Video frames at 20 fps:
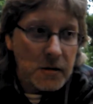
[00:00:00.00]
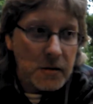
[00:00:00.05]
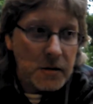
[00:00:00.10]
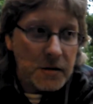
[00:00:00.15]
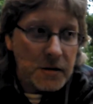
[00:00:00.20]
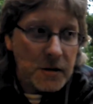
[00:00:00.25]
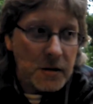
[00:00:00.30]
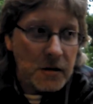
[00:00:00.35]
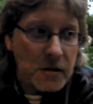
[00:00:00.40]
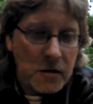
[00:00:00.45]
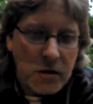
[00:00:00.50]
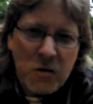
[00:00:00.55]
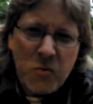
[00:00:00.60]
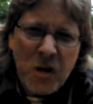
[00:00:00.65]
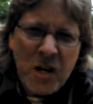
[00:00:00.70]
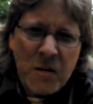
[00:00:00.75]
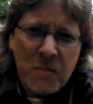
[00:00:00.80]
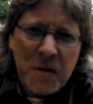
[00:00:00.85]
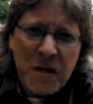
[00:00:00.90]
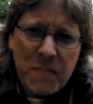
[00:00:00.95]
It's a good
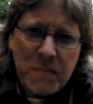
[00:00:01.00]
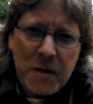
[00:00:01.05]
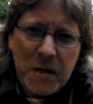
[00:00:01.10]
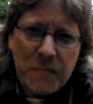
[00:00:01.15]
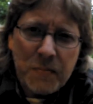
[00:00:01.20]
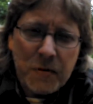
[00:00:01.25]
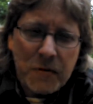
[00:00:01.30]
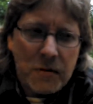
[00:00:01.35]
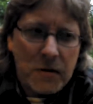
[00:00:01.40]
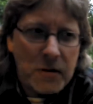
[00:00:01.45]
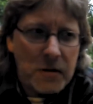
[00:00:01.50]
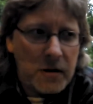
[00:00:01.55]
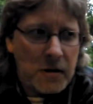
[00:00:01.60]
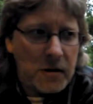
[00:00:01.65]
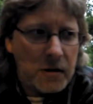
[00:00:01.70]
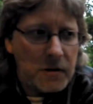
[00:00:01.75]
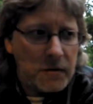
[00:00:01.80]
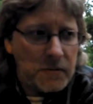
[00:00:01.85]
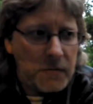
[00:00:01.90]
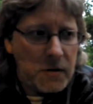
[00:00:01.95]
way to meet people.
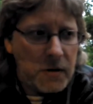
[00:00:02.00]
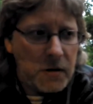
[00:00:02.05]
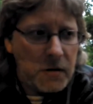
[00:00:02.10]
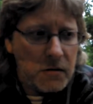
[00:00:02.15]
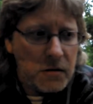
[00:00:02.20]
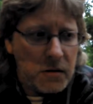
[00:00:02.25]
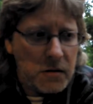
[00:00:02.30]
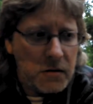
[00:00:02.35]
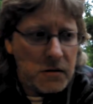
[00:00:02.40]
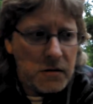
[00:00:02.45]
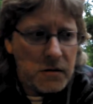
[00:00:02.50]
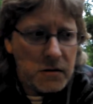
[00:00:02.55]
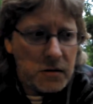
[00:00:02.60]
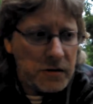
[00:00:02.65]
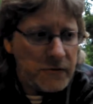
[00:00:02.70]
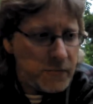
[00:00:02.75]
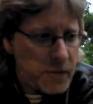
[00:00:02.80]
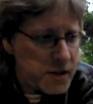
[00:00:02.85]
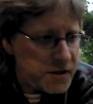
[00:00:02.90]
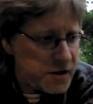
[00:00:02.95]
You
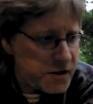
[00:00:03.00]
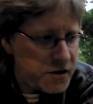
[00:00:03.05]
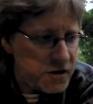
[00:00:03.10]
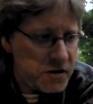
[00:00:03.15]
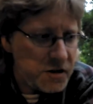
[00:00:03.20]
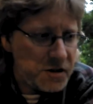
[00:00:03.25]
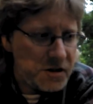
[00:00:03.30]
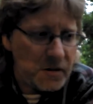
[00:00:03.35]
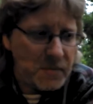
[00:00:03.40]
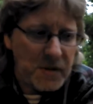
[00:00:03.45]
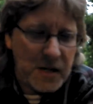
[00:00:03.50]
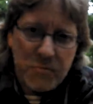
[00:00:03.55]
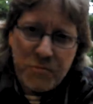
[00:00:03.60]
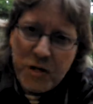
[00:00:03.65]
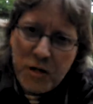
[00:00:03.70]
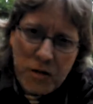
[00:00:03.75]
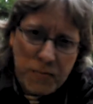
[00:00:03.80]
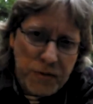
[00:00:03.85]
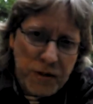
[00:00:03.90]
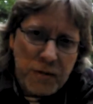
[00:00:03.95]
leave messages. Sometimes
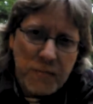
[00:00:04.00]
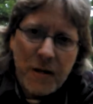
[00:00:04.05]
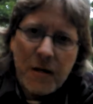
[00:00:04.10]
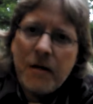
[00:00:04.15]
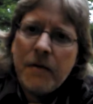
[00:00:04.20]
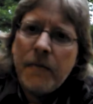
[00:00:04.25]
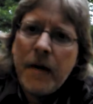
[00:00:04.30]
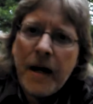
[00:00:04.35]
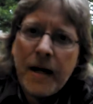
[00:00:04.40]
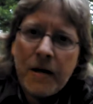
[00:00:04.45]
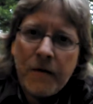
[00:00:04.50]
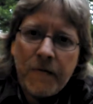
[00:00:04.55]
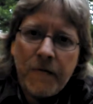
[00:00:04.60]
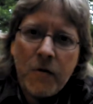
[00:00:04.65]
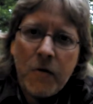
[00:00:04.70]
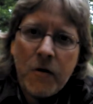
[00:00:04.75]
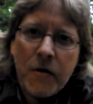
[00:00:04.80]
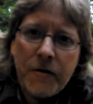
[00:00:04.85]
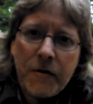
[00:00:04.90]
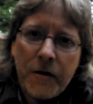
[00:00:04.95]
you end up emailing back and
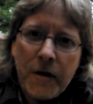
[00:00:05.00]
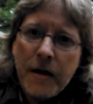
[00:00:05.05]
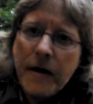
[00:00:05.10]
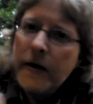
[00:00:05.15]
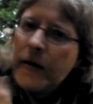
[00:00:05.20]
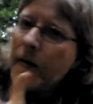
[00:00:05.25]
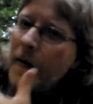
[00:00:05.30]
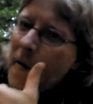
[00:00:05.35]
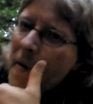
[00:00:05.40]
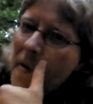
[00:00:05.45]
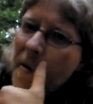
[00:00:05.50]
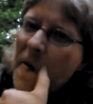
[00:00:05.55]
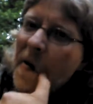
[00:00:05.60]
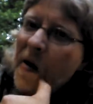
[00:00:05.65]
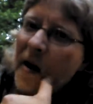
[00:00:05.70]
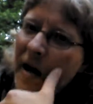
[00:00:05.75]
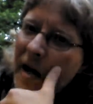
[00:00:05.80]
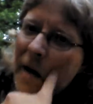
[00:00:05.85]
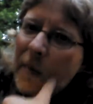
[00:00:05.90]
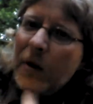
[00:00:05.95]
forth.
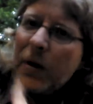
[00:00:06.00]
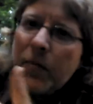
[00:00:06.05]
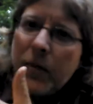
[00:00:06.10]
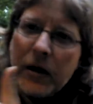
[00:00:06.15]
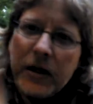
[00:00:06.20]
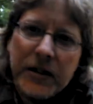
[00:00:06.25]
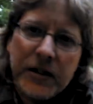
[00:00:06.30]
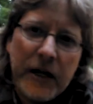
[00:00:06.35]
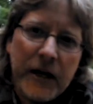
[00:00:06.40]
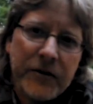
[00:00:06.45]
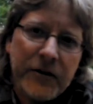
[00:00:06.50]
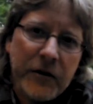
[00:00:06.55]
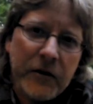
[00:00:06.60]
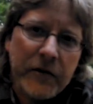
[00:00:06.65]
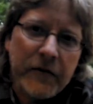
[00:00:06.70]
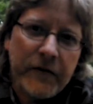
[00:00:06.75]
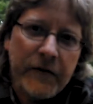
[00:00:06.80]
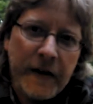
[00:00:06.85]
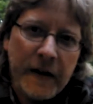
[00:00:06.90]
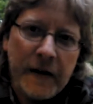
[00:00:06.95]
Got my buddies out there
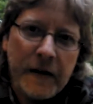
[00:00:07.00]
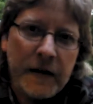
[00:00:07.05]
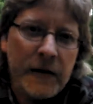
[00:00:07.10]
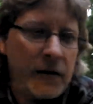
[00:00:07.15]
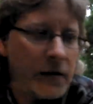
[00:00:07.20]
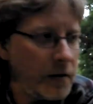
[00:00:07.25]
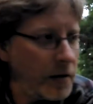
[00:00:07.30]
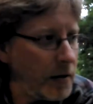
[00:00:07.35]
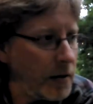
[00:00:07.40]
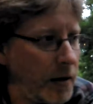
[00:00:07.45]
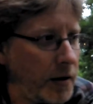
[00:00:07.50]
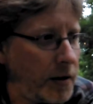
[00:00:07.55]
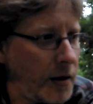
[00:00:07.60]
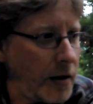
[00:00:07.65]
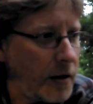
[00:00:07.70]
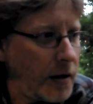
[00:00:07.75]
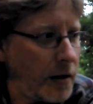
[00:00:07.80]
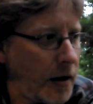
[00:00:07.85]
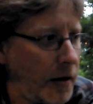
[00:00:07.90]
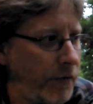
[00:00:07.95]
in Finland that
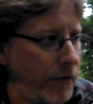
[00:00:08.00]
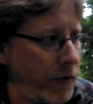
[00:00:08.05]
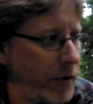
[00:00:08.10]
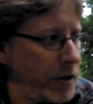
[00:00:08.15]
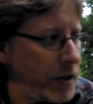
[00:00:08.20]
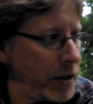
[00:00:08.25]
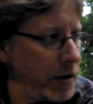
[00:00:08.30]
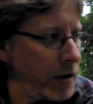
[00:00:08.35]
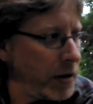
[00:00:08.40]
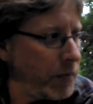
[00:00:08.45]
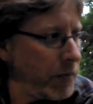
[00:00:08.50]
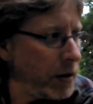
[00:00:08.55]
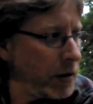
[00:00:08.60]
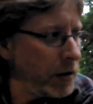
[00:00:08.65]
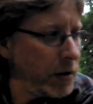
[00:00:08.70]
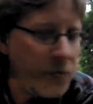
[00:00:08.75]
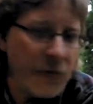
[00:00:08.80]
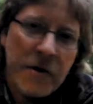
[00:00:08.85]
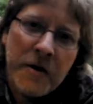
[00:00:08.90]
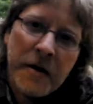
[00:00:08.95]
I've recently
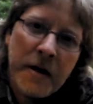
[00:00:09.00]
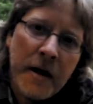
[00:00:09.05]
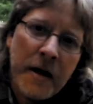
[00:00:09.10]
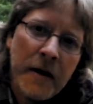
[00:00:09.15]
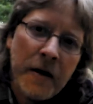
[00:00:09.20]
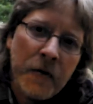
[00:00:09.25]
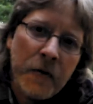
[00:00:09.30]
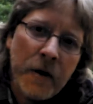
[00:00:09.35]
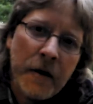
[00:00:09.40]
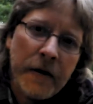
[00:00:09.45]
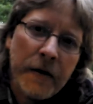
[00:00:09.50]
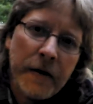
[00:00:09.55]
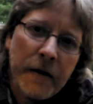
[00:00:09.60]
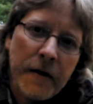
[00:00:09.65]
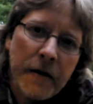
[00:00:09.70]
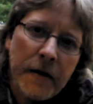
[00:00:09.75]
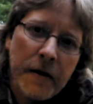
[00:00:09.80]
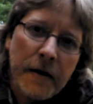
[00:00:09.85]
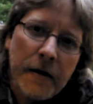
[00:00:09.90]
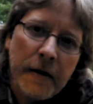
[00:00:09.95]
been communicating with.
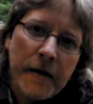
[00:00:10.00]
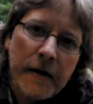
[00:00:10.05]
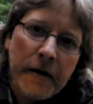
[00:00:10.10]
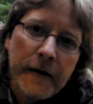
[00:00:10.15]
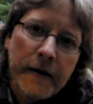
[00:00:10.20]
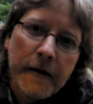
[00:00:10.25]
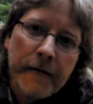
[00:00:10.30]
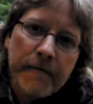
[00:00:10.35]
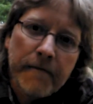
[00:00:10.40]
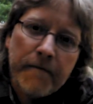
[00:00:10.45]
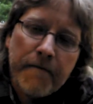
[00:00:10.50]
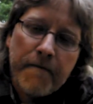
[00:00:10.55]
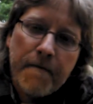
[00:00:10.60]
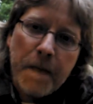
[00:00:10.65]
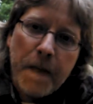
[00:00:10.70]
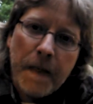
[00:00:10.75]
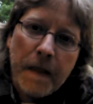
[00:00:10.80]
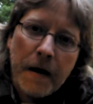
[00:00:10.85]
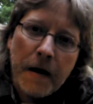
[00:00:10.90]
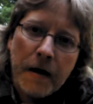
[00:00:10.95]

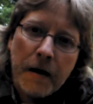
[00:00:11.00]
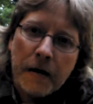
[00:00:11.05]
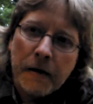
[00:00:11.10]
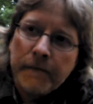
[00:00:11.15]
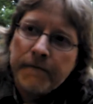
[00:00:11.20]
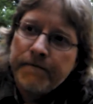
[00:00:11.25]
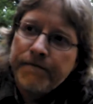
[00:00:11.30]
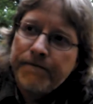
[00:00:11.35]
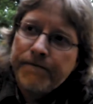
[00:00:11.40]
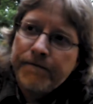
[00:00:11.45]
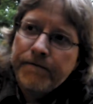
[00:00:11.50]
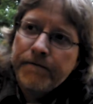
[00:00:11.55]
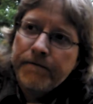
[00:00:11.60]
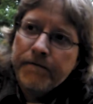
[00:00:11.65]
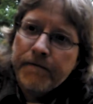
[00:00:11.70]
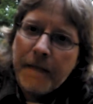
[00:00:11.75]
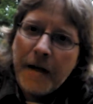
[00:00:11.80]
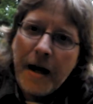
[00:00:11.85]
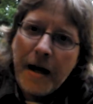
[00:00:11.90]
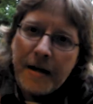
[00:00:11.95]

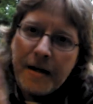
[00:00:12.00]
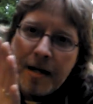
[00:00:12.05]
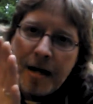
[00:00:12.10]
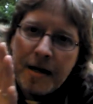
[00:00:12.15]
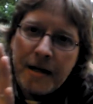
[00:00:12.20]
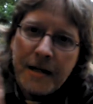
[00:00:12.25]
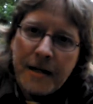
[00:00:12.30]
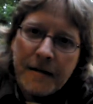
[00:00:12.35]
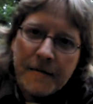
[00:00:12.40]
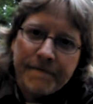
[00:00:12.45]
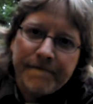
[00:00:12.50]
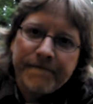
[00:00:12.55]
Hi, Donnie.